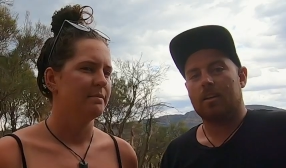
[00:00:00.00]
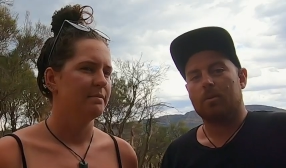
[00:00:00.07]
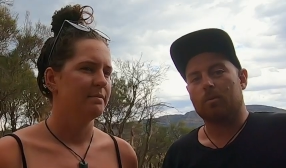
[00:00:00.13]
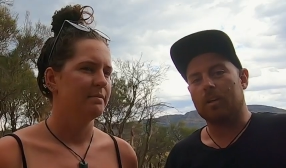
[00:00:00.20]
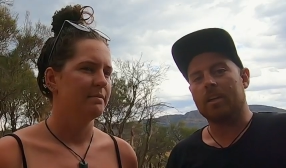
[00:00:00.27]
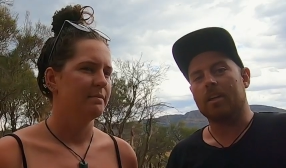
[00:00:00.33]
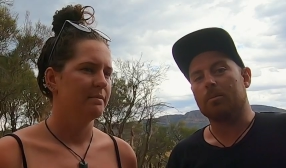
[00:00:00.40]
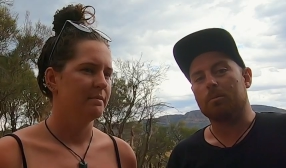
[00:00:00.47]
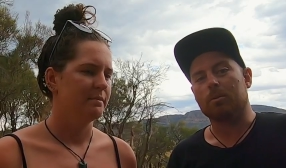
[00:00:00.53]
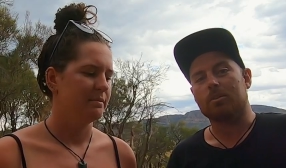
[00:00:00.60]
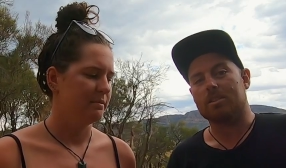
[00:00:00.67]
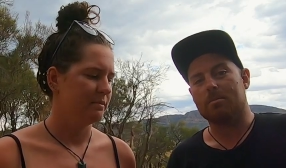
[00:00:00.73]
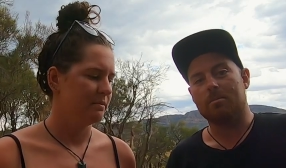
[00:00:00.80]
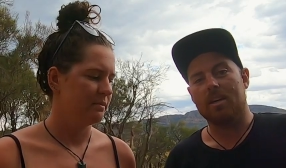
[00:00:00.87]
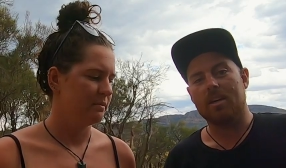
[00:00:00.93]
Speaker 1: Went in and brought
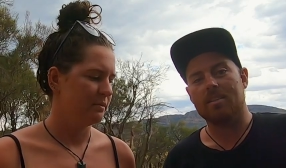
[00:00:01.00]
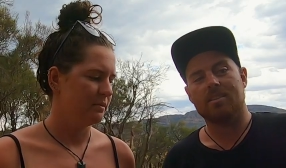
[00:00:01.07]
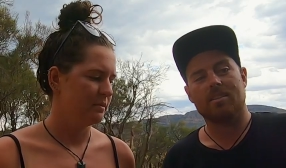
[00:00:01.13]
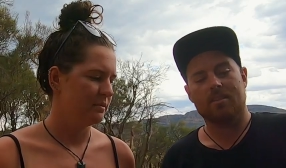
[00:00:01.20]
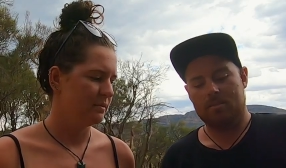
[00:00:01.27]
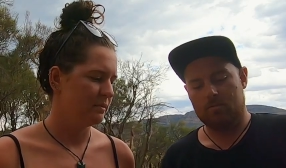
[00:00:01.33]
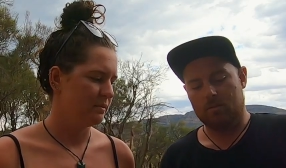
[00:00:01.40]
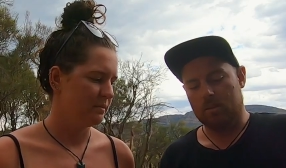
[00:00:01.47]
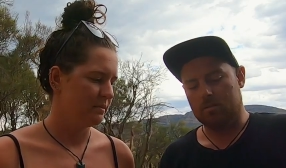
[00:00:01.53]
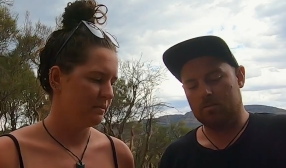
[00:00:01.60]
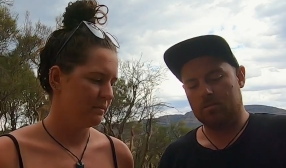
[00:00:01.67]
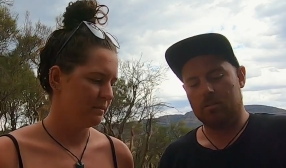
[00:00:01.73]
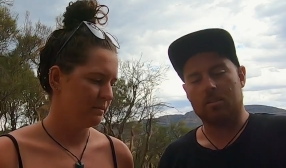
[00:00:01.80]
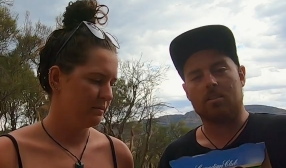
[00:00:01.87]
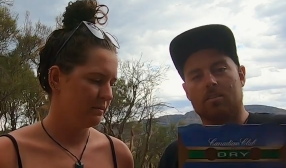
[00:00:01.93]
some beers, well,
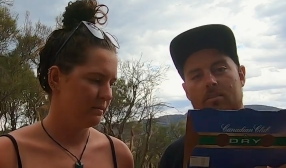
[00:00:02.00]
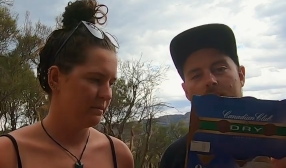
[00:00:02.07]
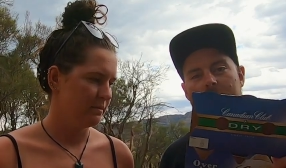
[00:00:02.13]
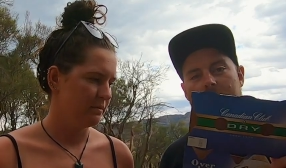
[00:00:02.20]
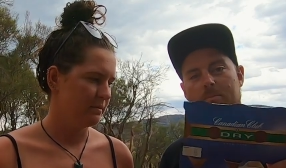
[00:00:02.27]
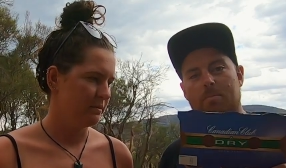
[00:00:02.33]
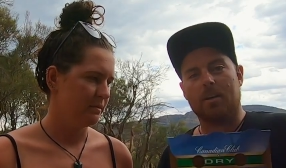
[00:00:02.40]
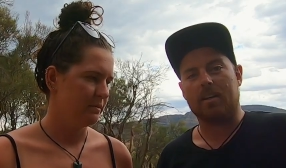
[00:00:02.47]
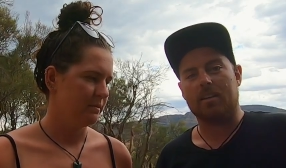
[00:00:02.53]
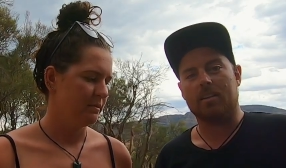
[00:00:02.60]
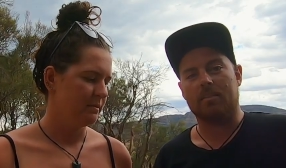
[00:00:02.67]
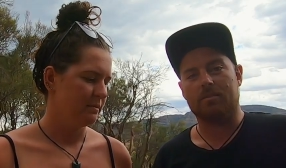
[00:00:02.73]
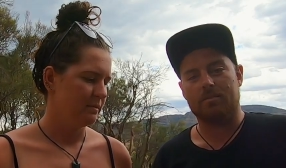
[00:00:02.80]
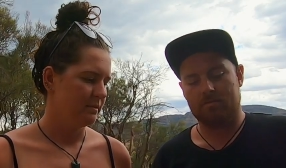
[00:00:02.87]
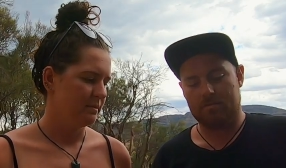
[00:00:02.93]
that six pack
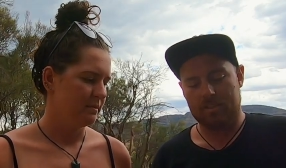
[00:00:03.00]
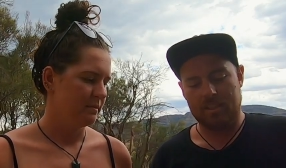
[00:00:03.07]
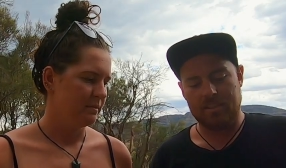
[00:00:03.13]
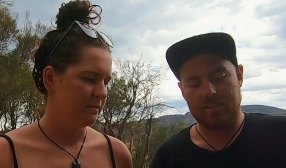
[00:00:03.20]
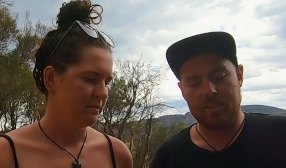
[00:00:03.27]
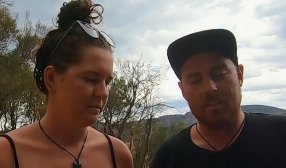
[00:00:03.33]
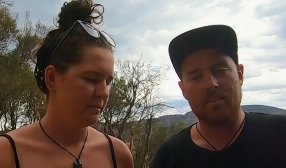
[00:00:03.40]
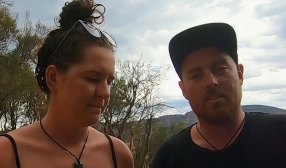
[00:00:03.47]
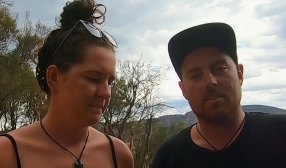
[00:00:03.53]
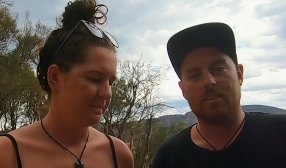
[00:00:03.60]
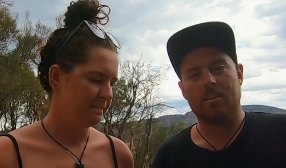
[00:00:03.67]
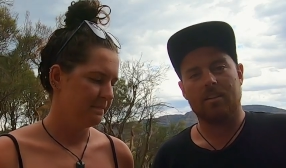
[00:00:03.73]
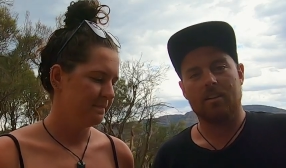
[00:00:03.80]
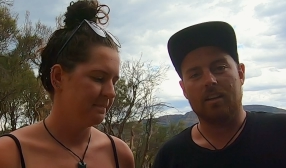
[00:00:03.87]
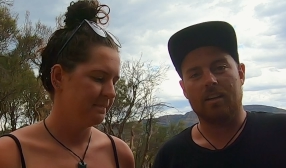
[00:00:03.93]
of C Cs.
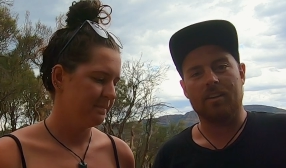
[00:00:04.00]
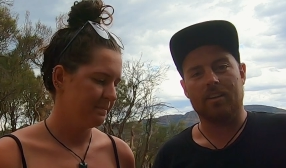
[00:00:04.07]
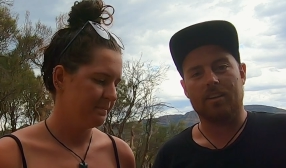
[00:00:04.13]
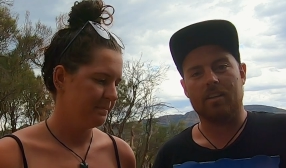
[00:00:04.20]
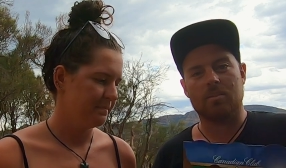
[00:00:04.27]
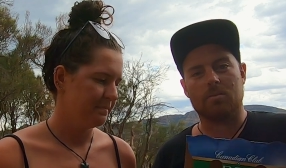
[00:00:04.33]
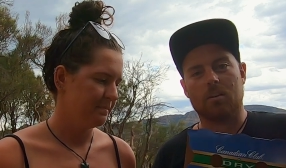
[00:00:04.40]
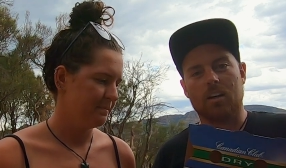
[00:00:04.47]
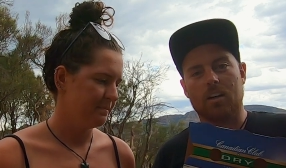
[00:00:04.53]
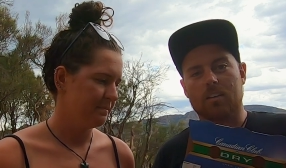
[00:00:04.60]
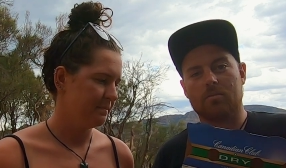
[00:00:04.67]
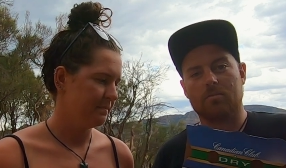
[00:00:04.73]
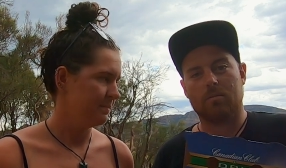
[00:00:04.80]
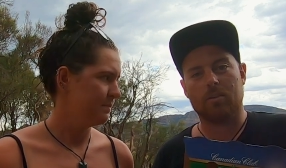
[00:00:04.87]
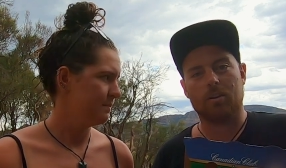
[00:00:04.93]
I think these were like
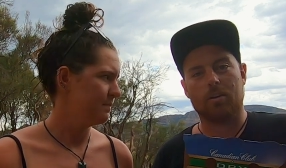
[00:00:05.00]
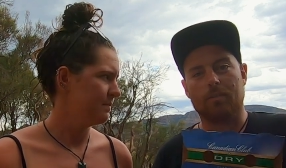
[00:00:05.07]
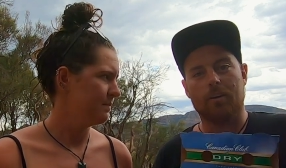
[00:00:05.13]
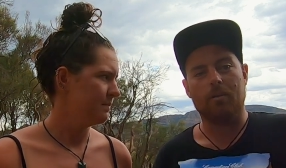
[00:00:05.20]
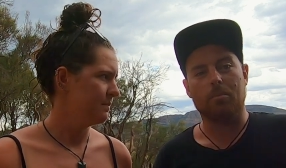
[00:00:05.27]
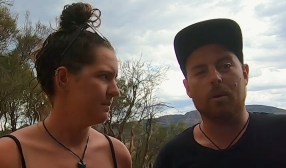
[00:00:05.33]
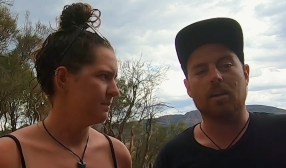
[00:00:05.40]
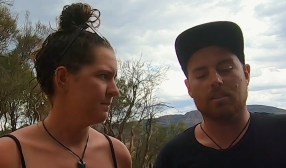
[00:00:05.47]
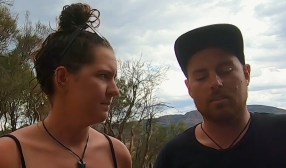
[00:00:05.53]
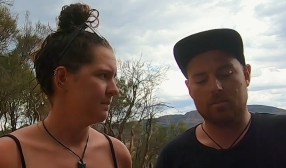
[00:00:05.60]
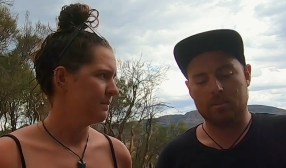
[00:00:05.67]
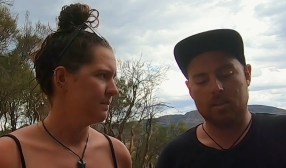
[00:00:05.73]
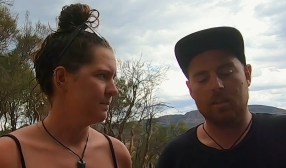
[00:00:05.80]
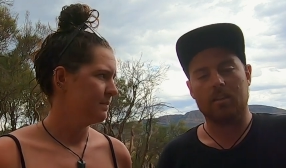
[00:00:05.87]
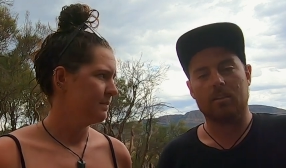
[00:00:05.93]
thirty-five bucks
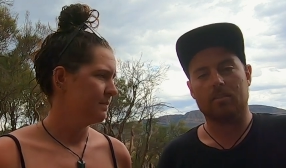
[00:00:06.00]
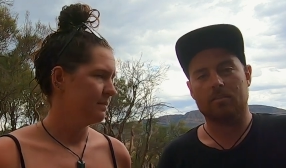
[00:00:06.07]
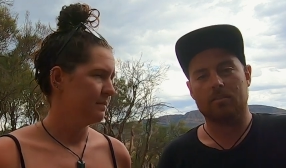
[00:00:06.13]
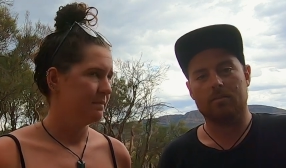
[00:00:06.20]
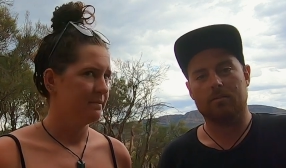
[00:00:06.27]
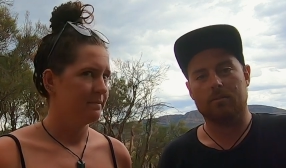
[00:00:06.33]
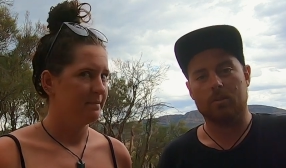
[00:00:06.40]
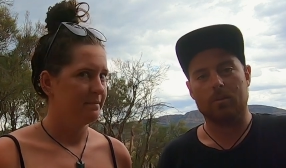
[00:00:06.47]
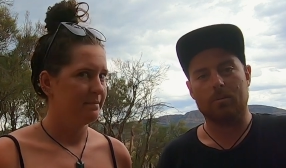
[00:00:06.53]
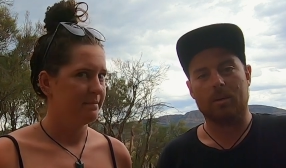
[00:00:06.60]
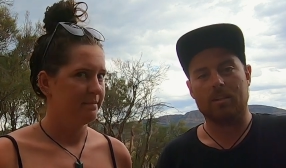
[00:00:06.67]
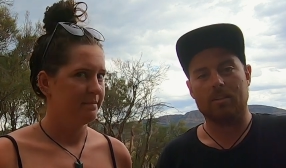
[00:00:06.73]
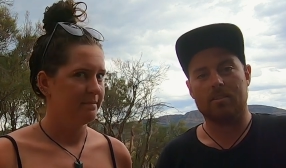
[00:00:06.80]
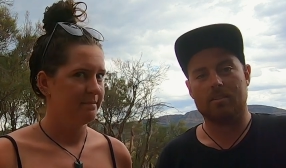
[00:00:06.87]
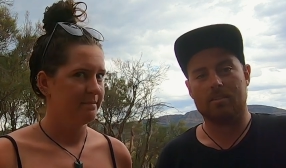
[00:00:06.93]
or something, forty
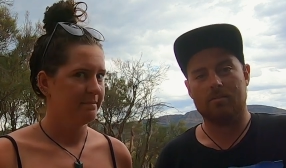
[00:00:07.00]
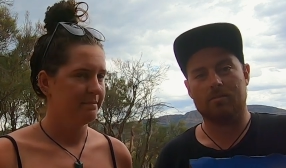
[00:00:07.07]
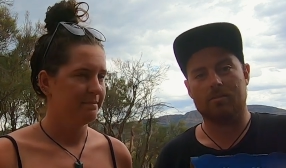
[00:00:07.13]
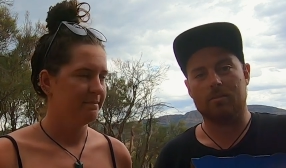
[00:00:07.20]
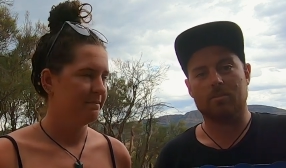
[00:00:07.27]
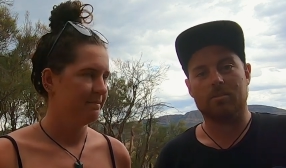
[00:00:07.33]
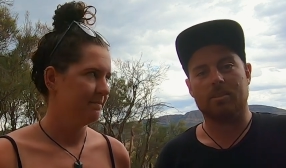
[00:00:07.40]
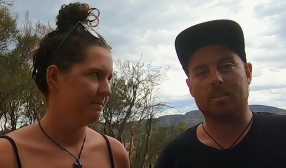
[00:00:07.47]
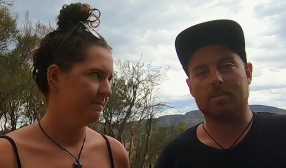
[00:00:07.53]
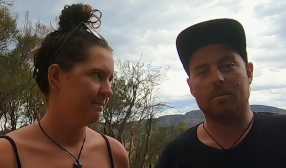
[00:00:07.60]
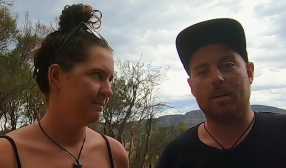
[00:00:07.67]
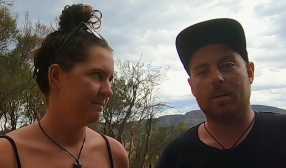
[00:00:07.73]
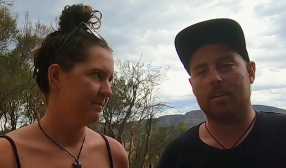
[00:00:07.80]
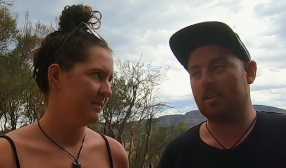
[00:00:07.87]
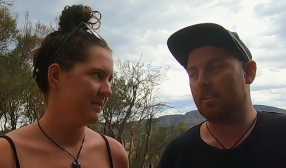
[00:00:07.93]
bucks for a six pack.